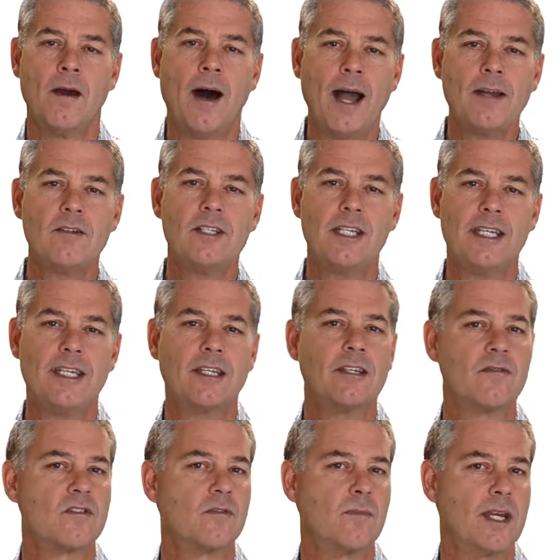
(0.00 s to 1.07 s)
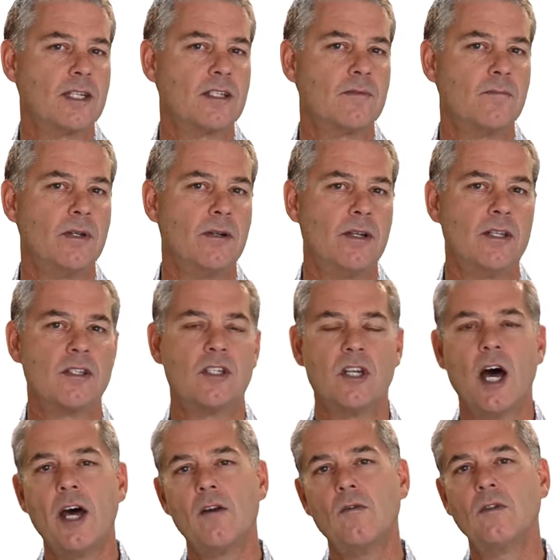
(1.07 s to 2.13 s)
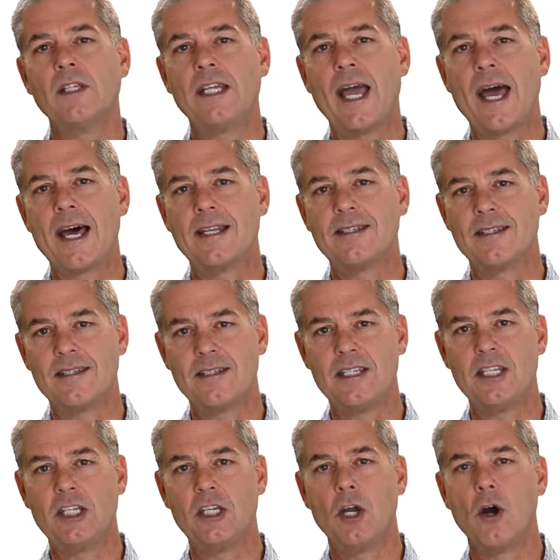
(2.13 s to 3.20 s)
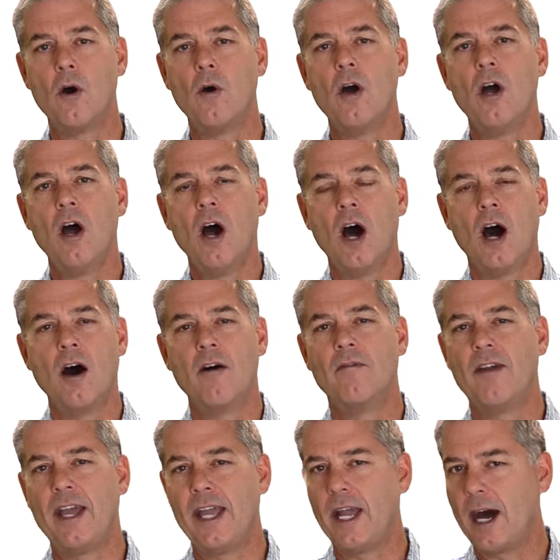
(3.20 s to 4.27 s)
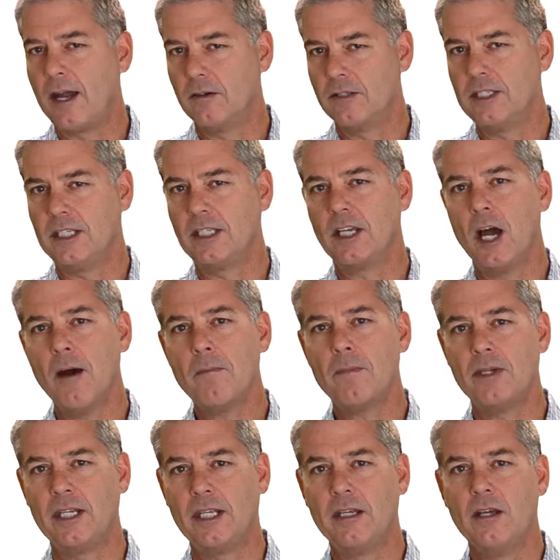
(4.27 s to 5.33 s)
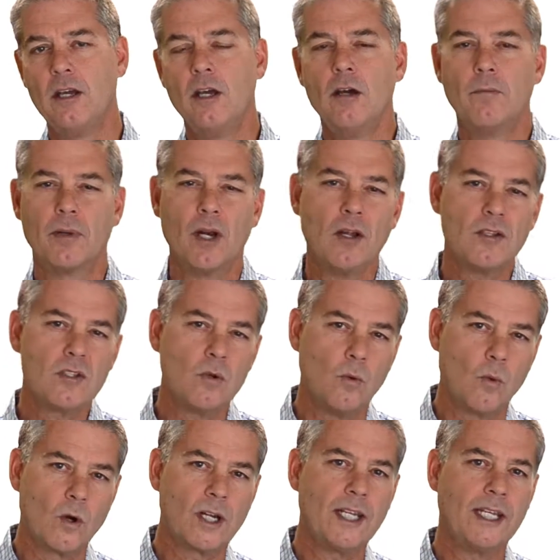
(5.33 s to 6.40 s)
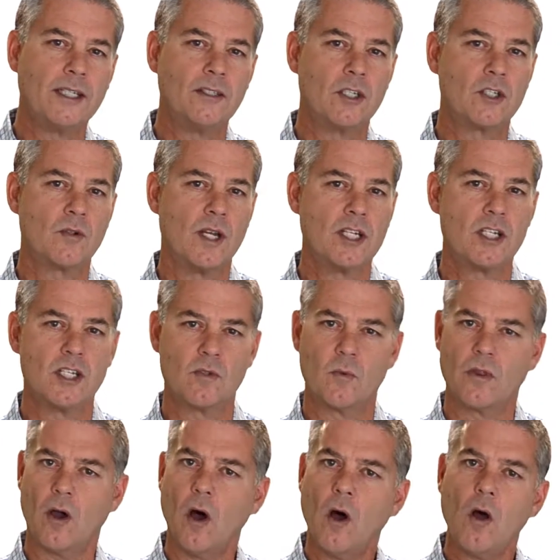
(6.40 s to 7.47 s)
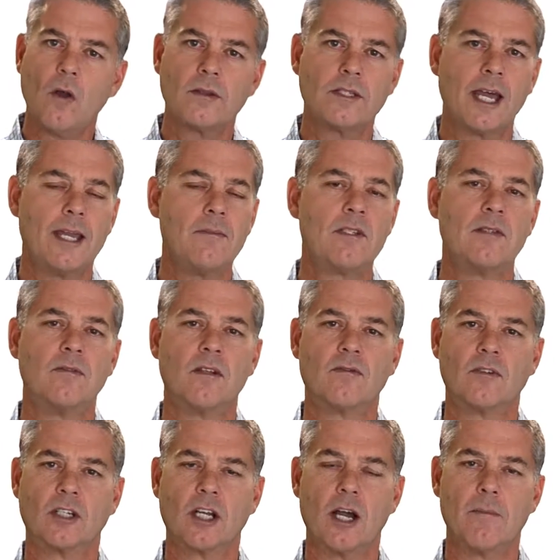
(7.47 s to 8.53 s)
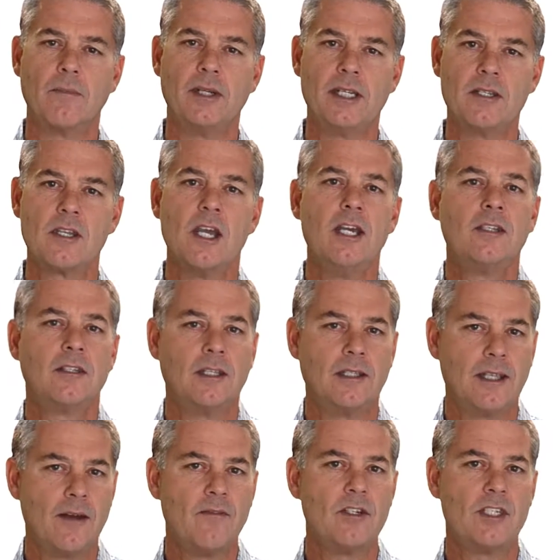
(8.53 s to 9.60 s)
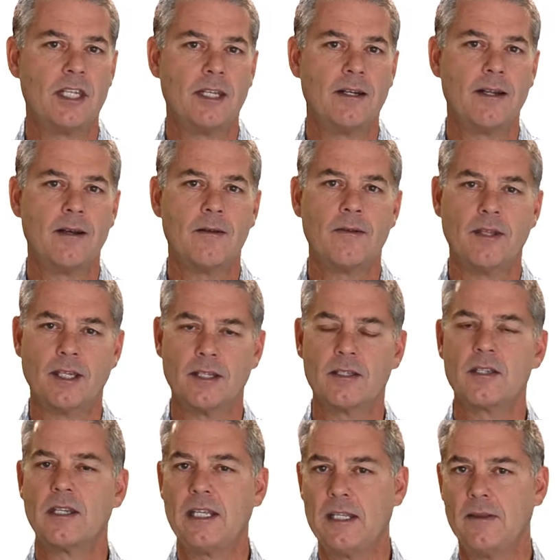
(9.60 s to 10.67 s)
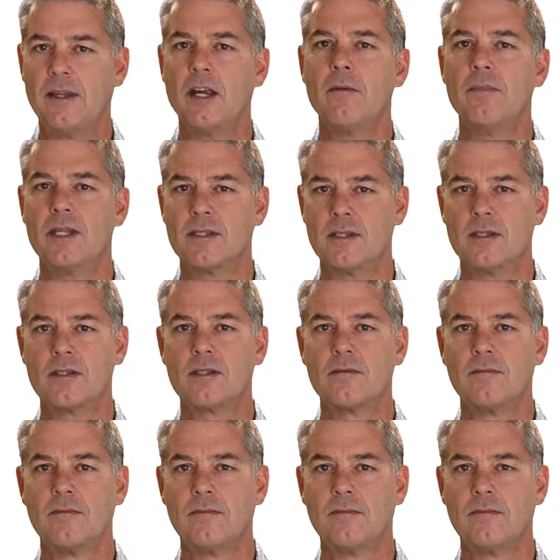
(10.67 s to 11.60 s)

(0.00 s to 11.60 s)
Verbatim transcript: IoT Inc. comes from my experience not only as the CEO of a IoT company, but also working in the trenches with all types of different companies to leverage the Internet of Things in their business.